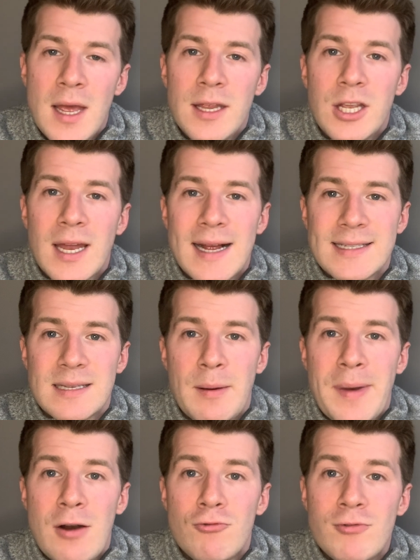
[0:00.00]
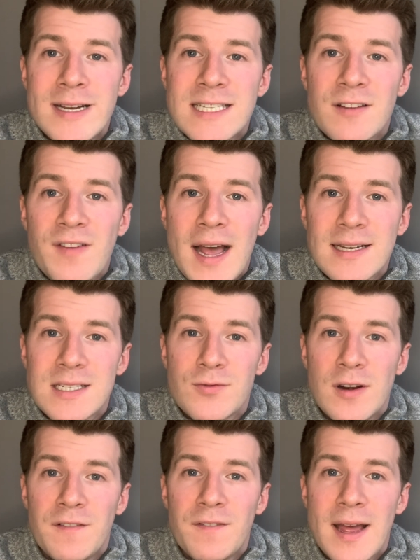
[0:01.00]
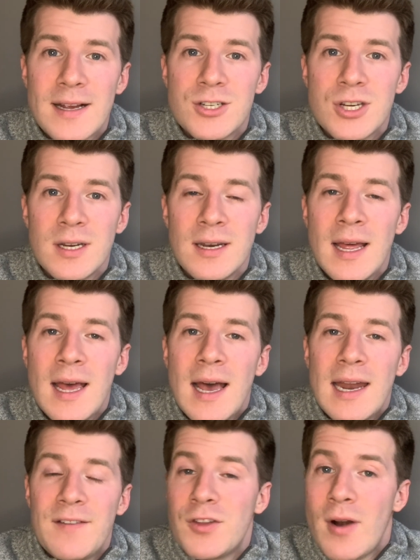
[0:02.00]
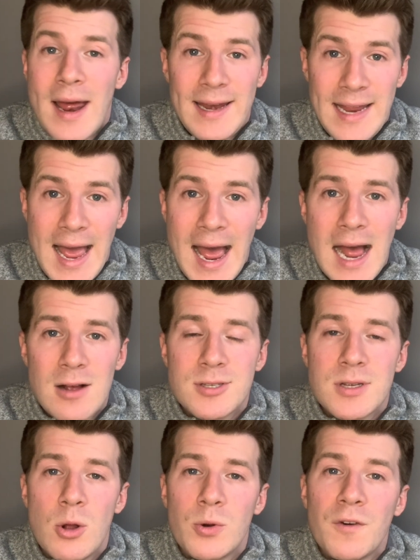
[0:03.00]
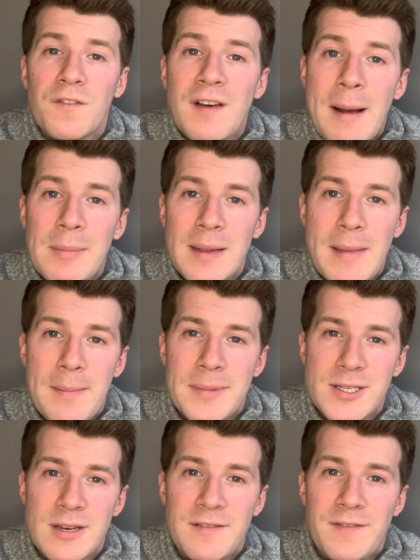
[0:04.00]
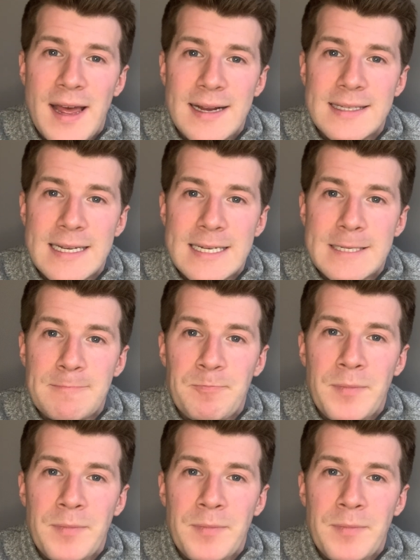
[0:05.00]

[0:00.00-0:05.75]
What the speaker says: You can ask them about risk factors for infection and if there are any household or family members infected.